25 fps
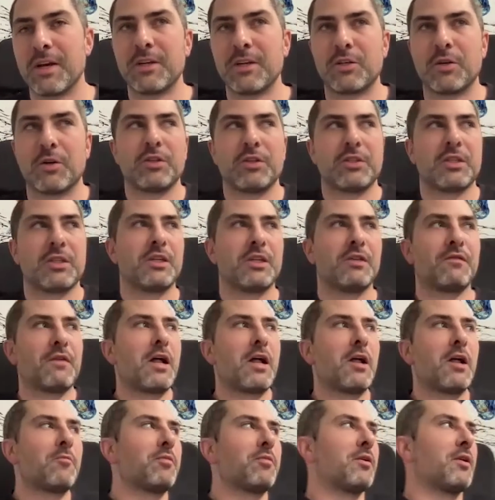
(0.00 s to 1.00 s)
So as the
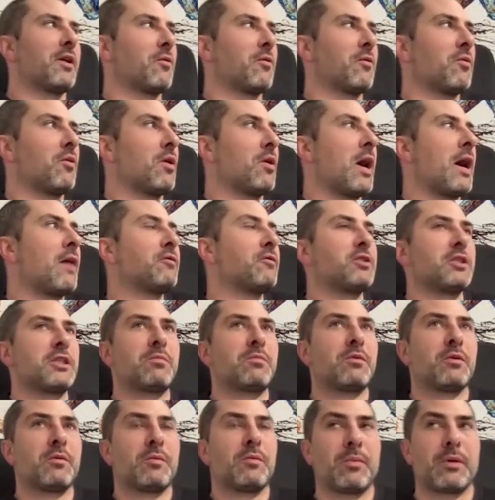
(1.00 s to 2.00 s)
developer, you're like, well, I was just
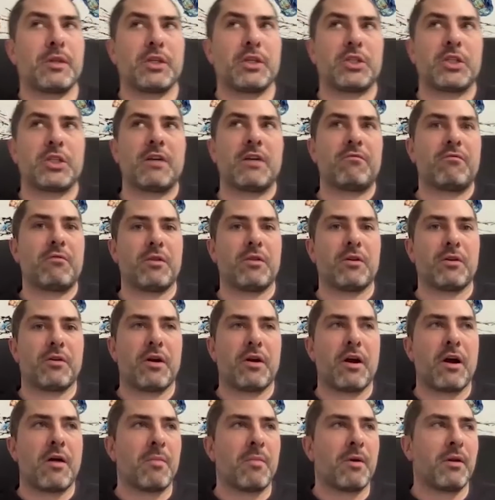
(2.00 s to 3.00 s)
about to put the shovel in the
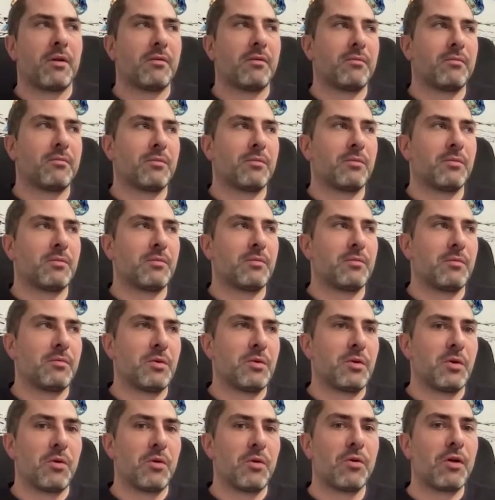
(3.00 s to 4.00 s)
ground, but
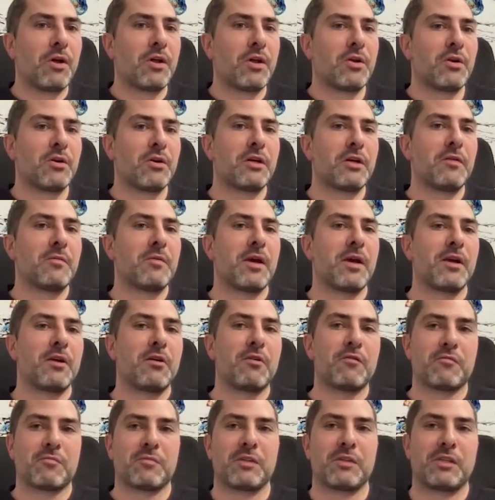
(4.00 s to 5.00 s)
hold on, you're telling me I can
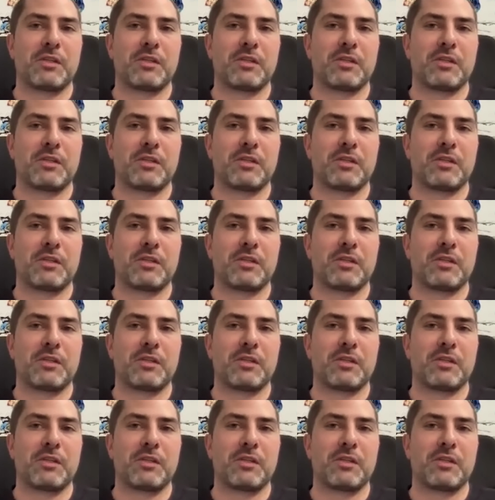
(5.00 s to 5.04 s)
go from